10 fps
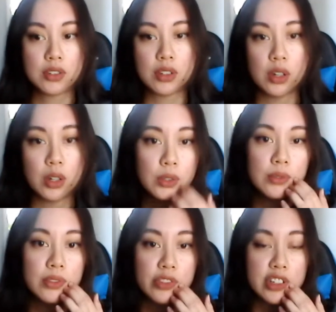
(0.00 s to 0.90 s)

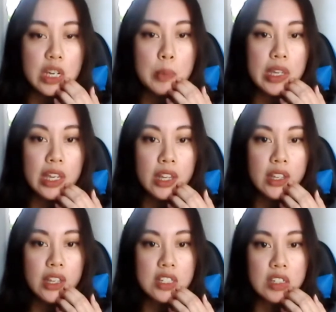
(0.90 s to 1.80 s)
So for
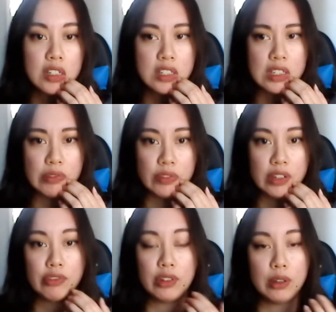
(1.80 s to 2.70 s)
JPL, it's a little
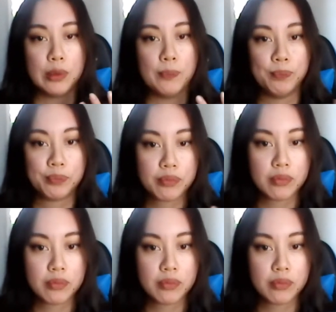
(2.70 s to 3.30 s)
different from